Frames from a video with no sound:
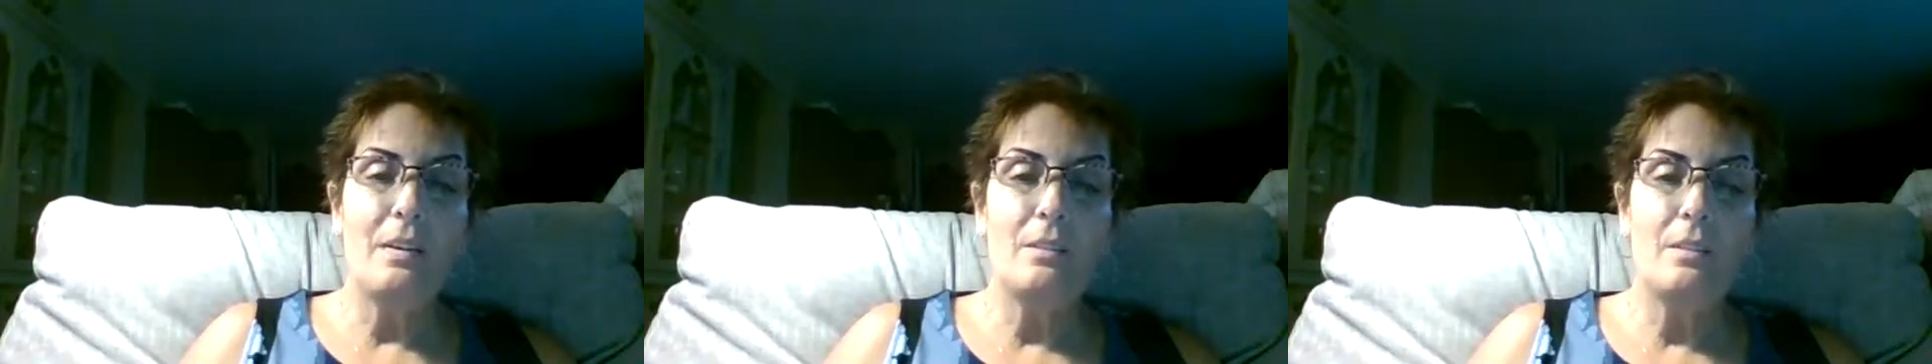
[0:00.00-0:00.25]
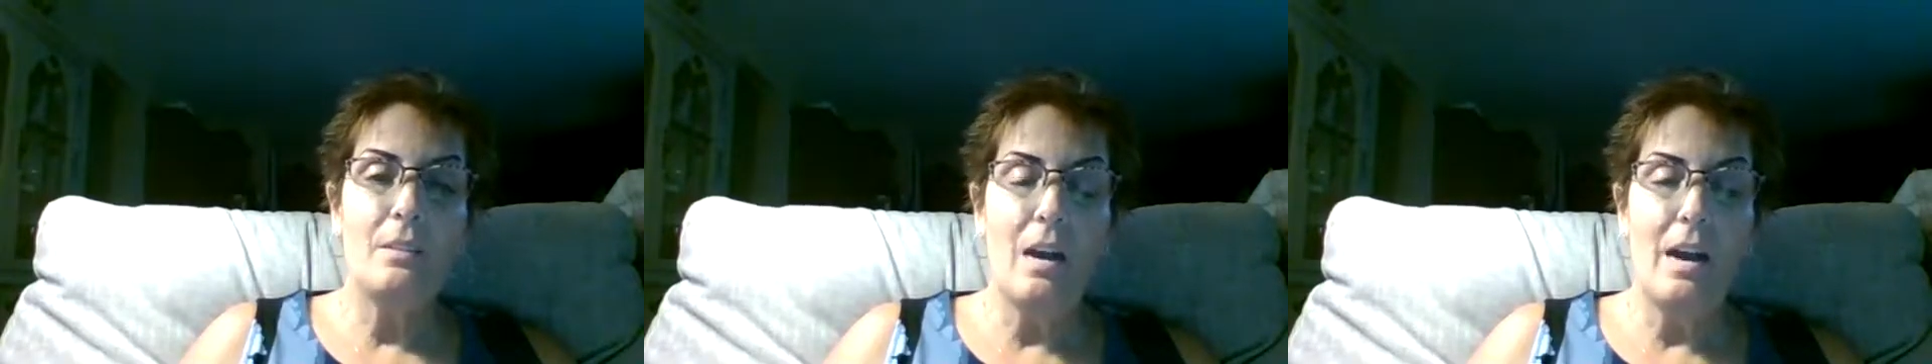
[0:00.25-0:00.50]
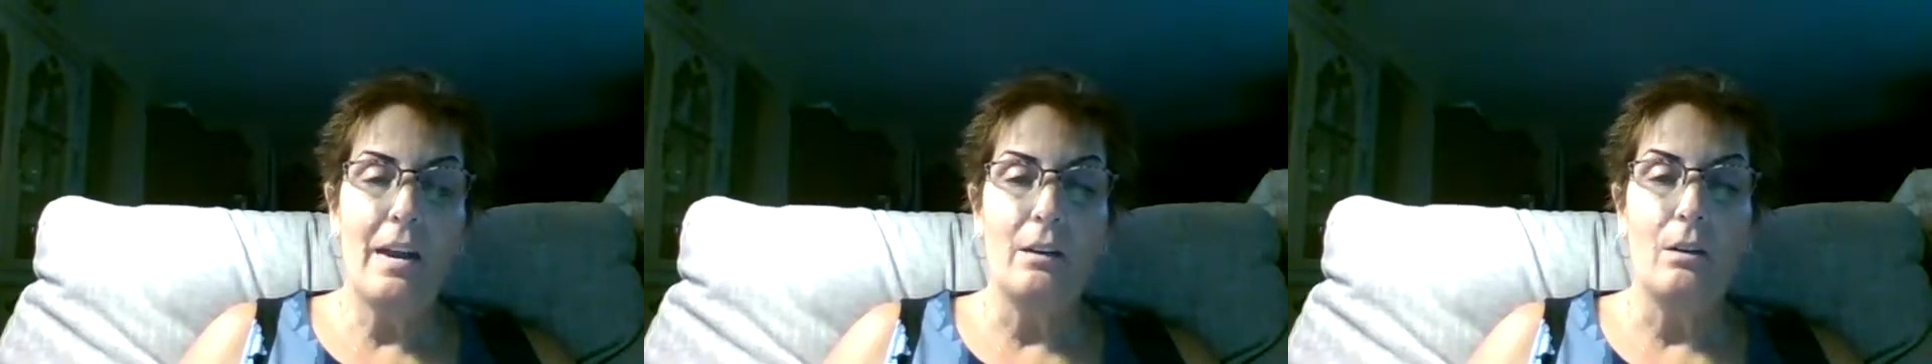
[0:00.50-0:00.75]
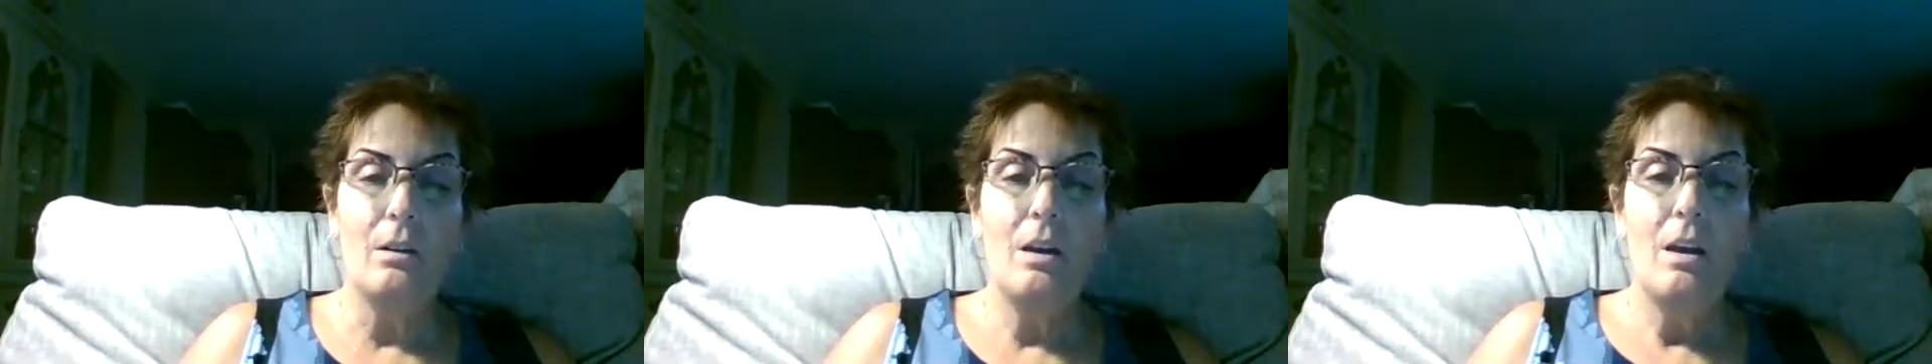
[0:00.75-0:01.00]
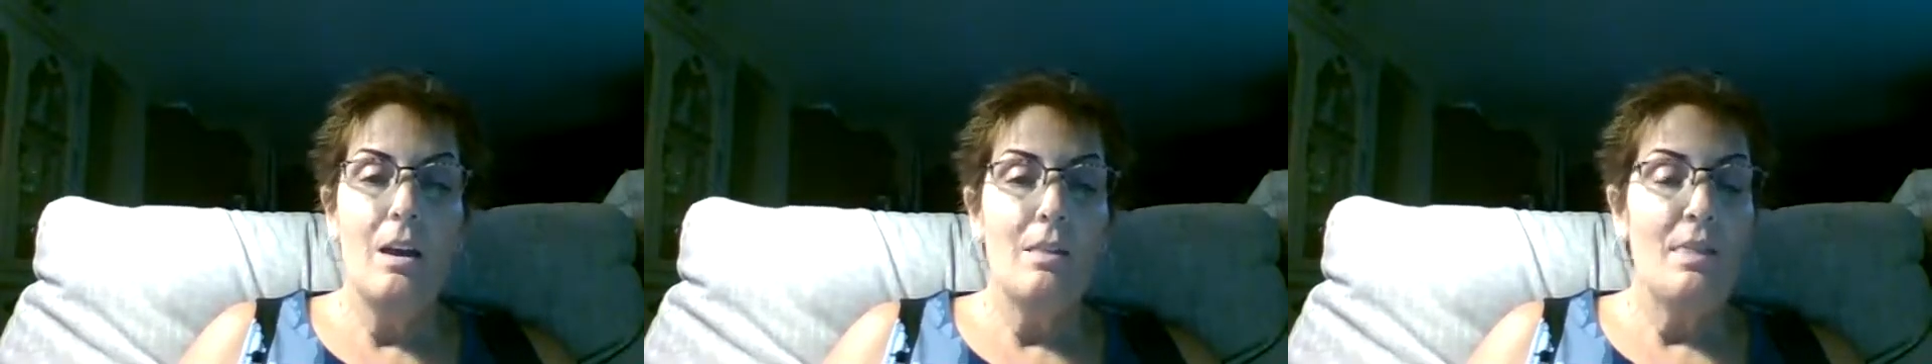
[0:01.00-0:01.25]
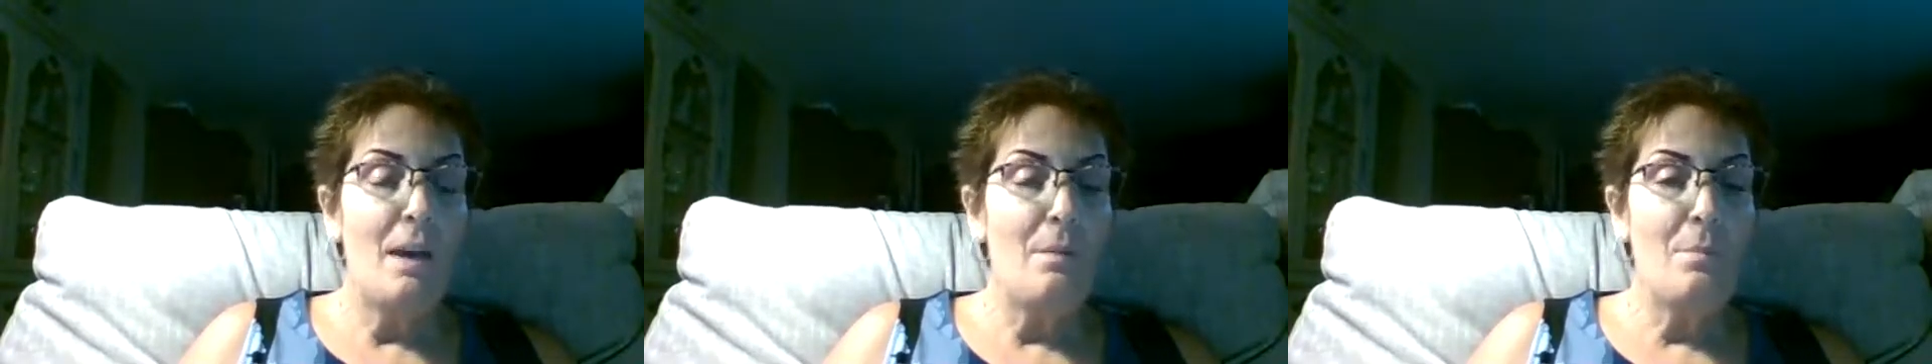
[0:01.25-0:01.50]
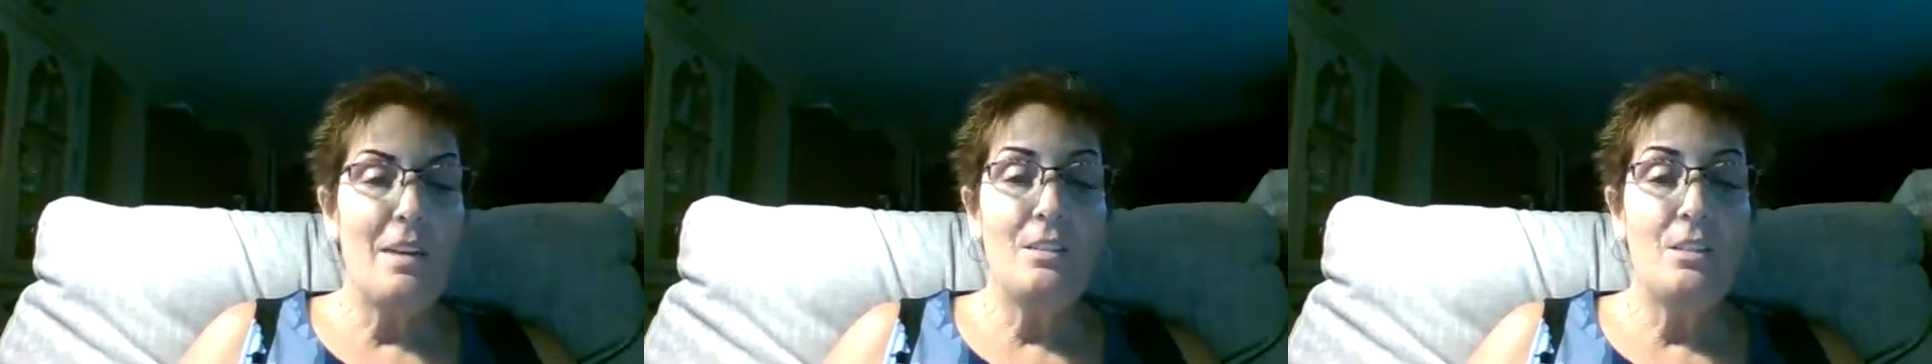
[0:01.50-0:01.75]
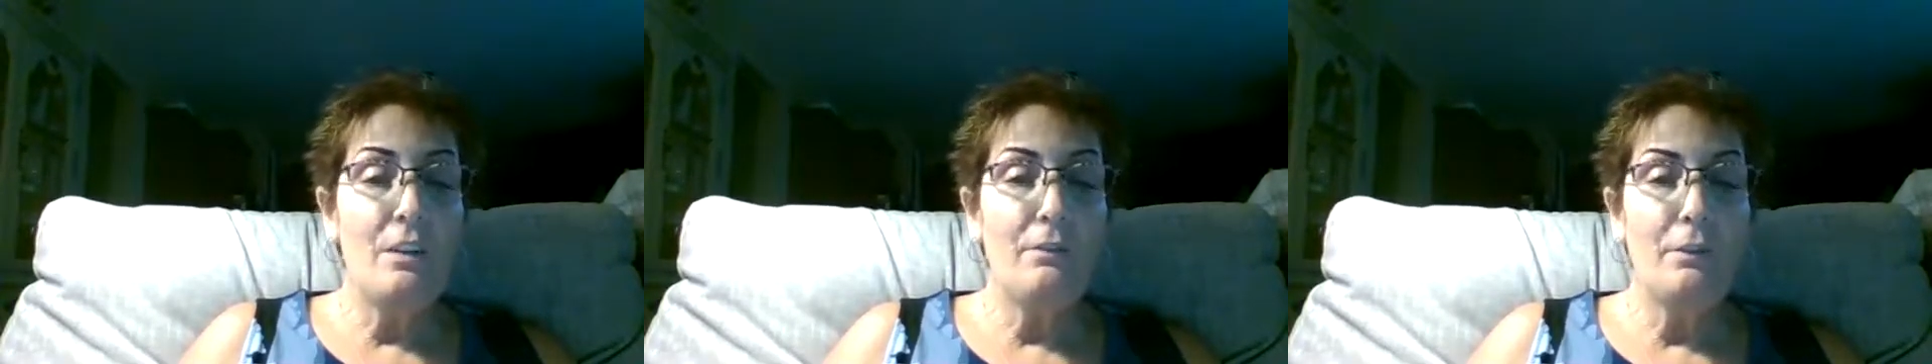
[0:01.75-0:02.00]
a style that may
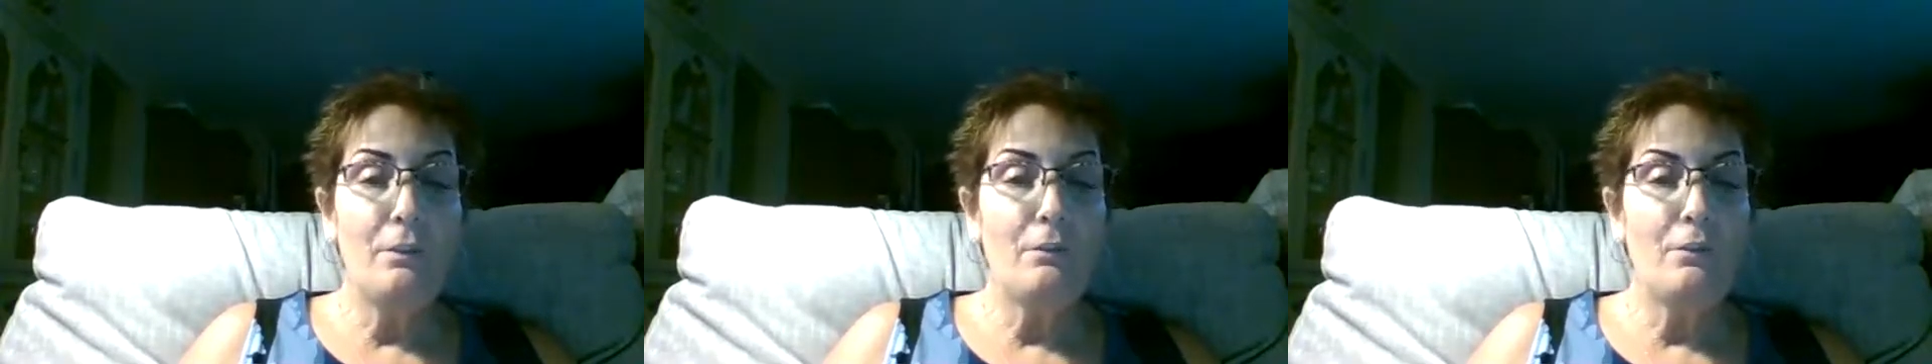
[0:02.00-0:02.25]
differ